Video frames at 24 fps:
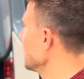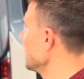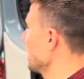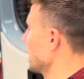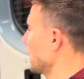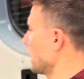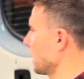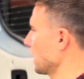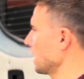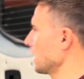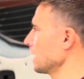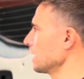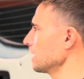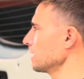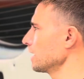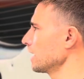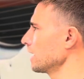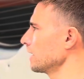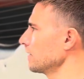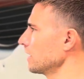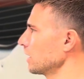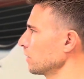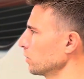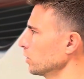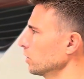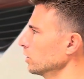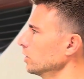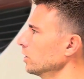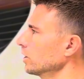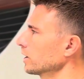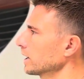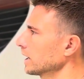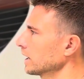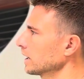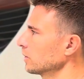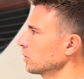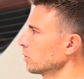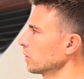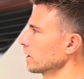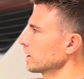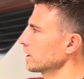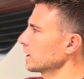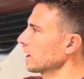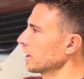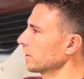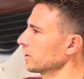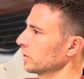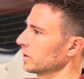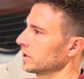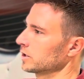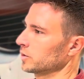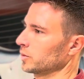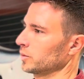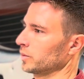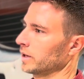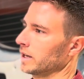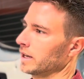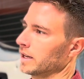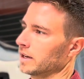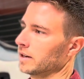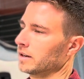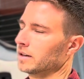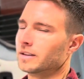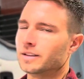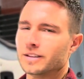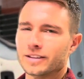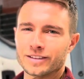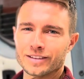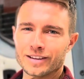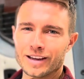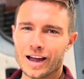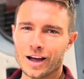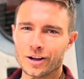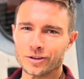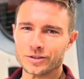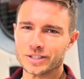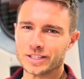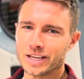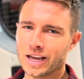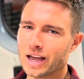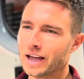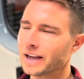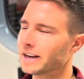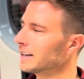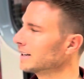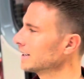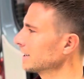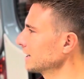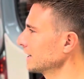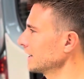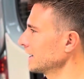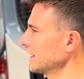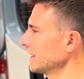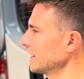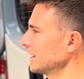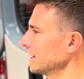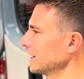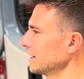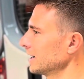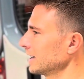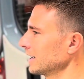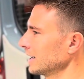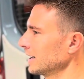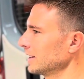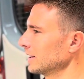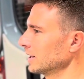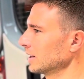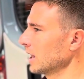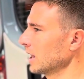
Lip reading: And then we'll look at one of the other ones when we get outside in the